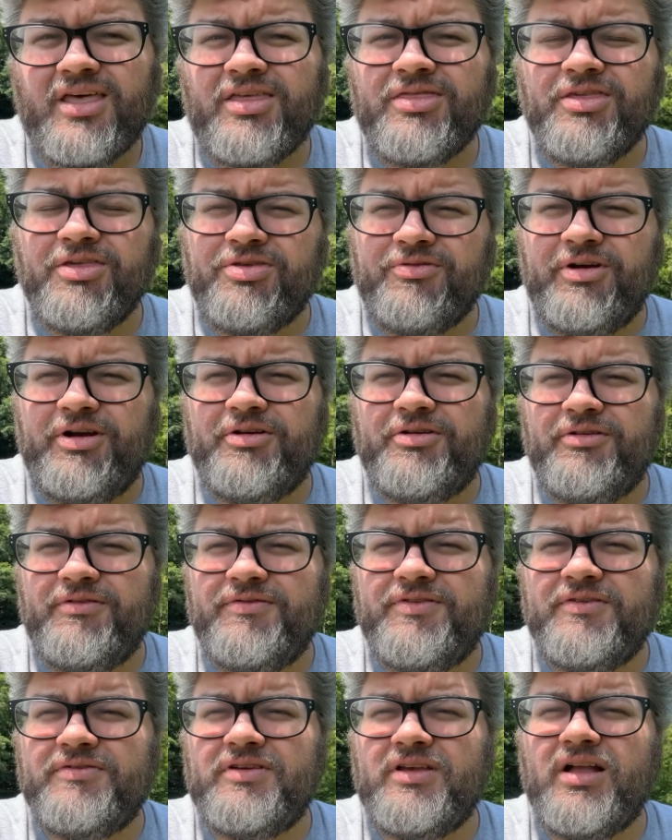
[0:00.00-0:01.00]
the
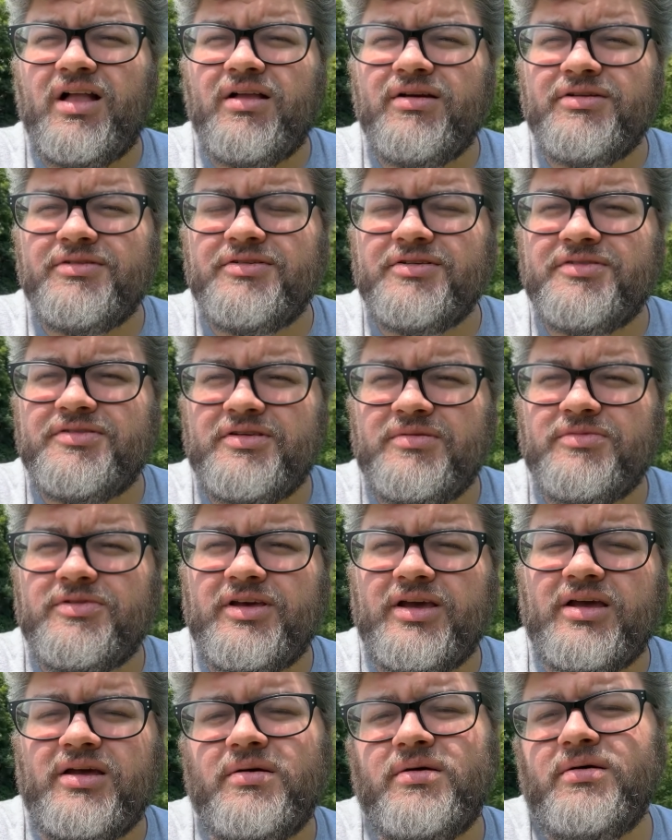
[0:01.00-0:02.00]
$350 just seems
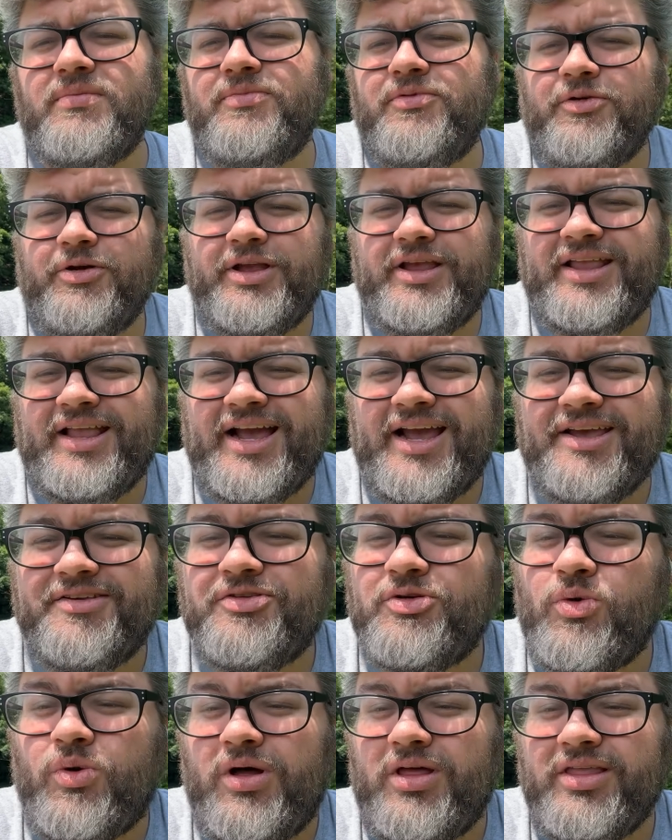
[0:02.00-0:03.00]
like a pretty
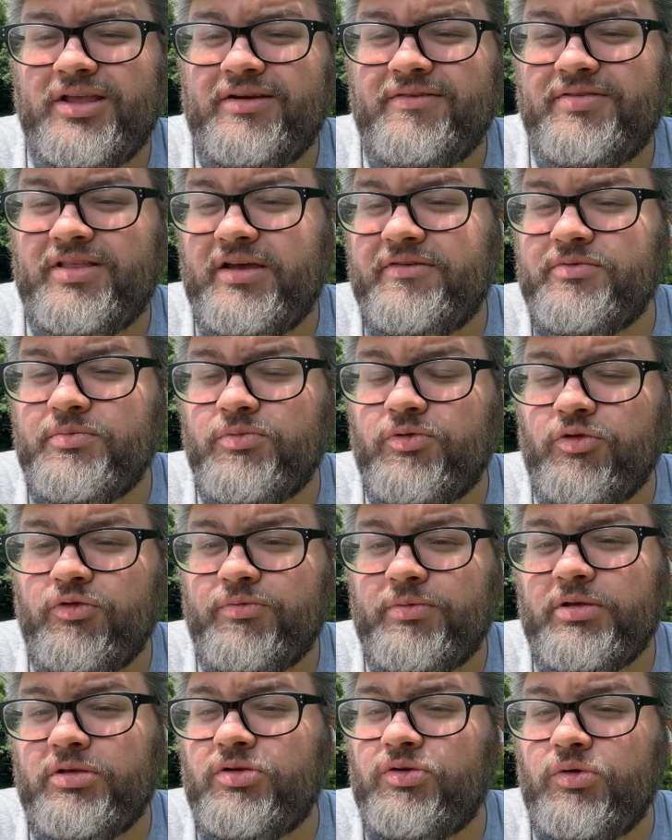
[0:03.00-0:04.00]
nice quality of life
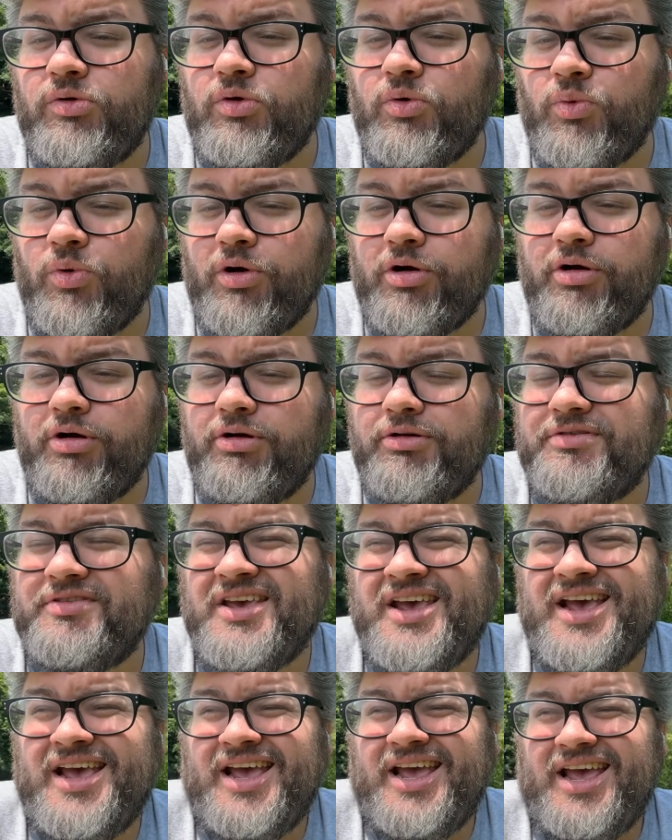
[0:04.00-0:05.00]
improvement to your workers.
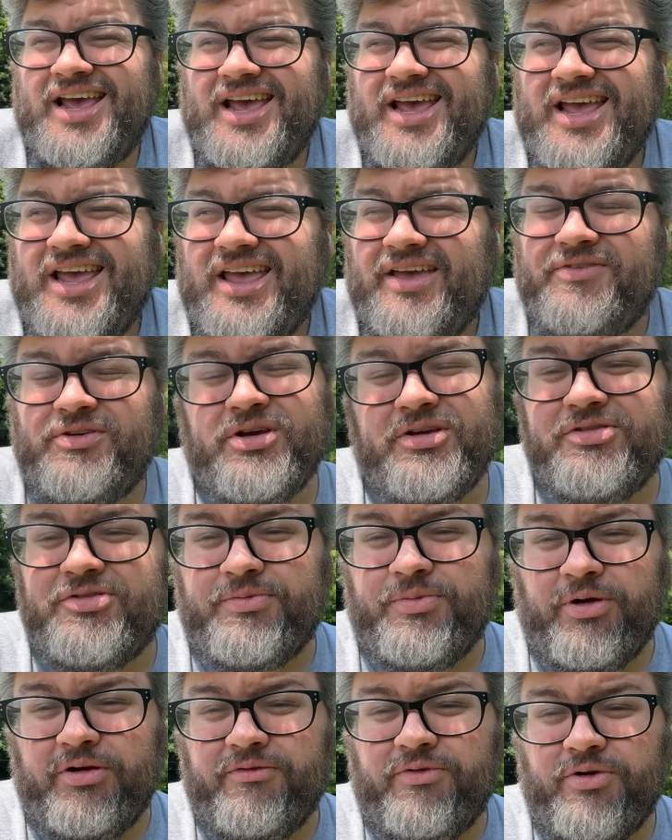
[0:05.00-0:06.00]
If you can
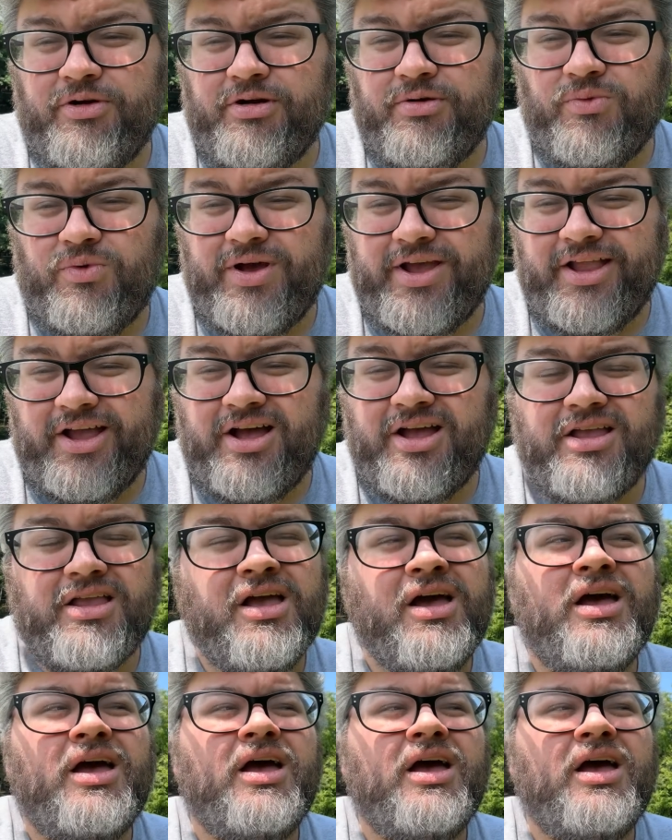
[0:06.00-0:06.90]
spring for it, why not?